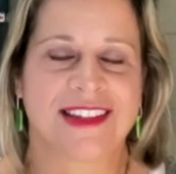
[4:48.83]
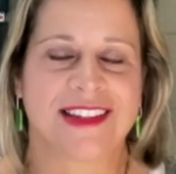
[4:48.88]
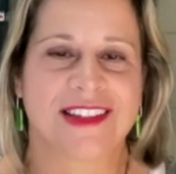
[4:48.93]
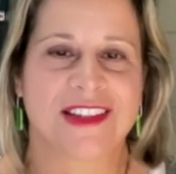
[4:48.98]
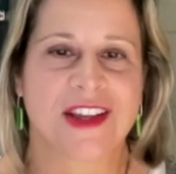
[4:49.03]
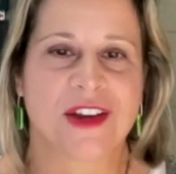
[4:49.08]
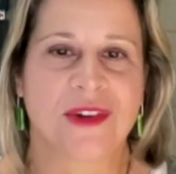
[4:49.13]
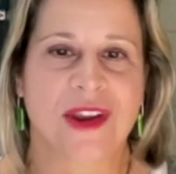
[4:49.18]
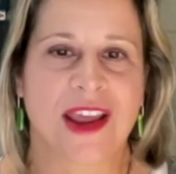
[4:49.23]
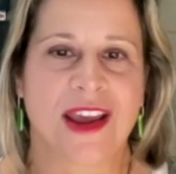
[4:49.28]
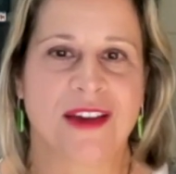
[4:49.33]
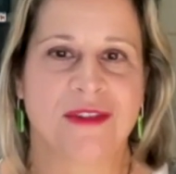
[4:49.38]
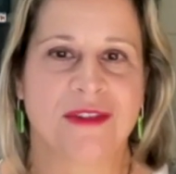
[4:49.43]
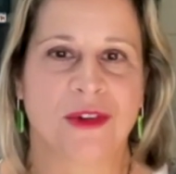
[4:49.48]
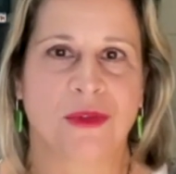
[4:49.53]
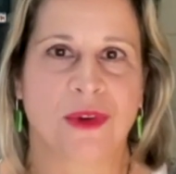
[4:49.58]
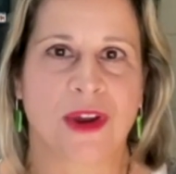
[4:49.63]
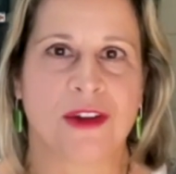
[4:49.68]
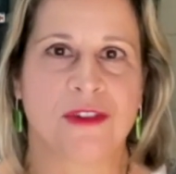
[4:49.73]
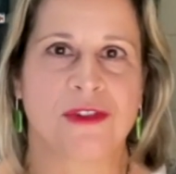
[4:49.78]
don't have a
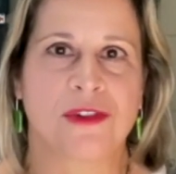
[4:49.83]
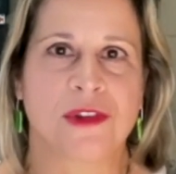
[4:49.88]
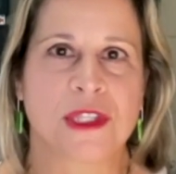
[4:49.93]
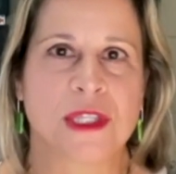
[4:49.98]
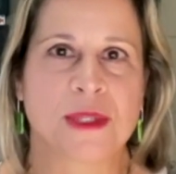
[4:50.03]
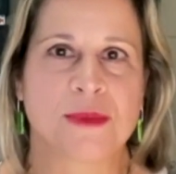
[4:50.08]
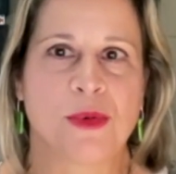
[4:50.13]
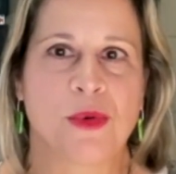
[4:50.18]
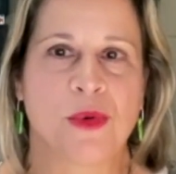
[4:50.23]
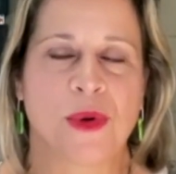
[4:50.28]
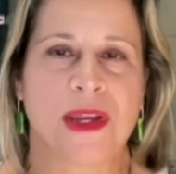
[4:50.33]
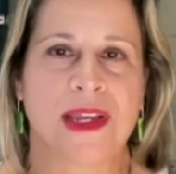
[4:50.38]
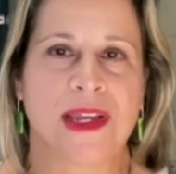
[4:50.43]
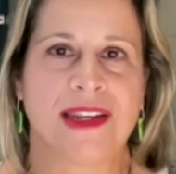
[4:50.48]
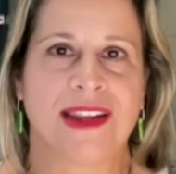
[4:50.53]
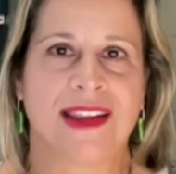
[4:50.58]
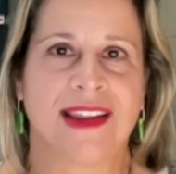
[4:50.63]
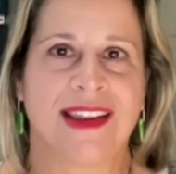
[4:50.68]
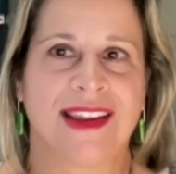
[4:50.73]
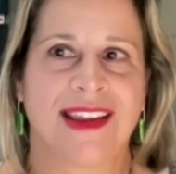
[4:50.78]
reference point
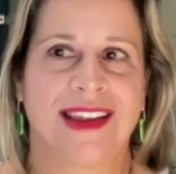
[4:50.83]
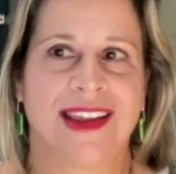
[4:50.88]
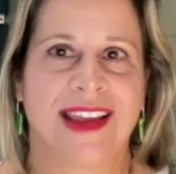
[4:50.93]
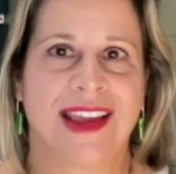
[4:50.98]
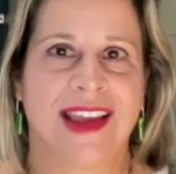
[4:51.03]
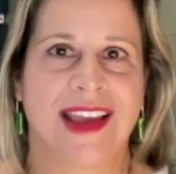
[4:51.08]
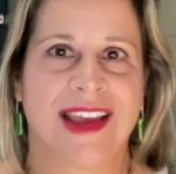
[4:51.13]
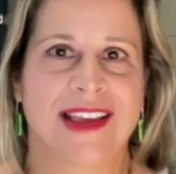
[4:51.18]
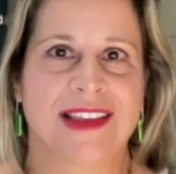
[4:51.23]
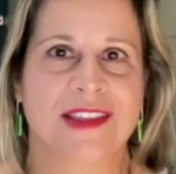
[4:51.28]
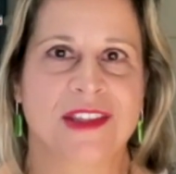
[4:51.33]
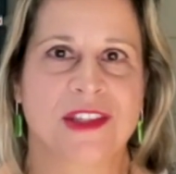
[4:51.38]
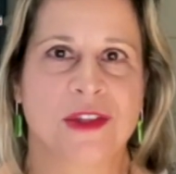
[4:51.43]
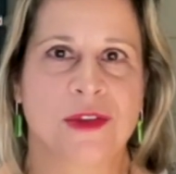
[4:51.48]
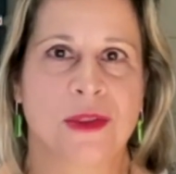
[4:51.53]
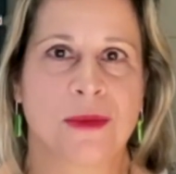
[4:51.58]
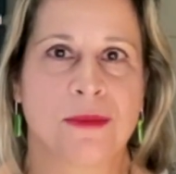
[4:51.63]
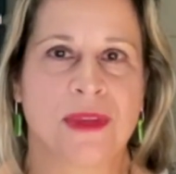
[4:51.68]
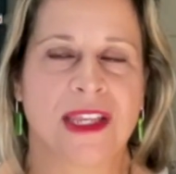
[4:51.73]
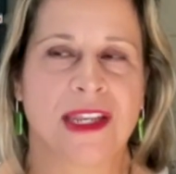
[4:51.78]
as to
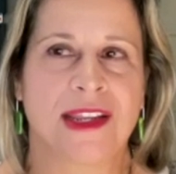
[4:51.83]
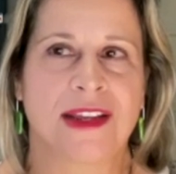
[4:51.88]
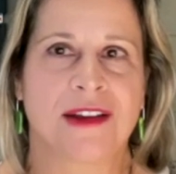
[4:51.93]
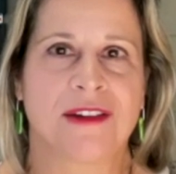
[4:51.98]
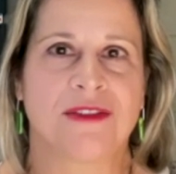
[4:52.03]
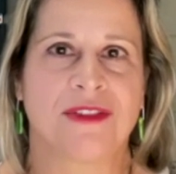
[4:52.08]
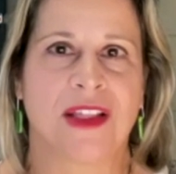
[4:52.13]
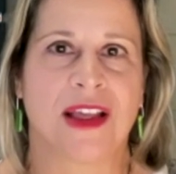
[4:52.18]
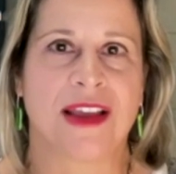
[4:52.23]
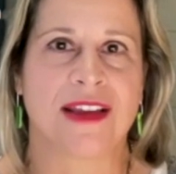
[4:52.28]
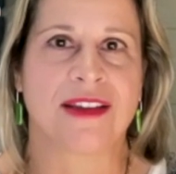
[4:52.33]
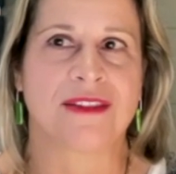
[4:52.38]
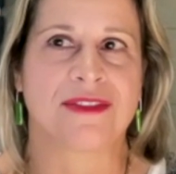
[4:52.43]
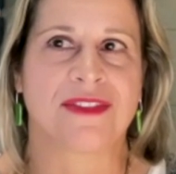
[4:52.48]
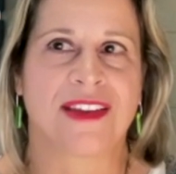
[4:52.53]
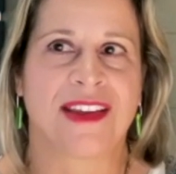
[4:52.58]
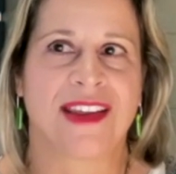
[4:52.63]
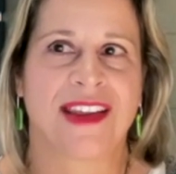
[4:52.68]
the meaning of life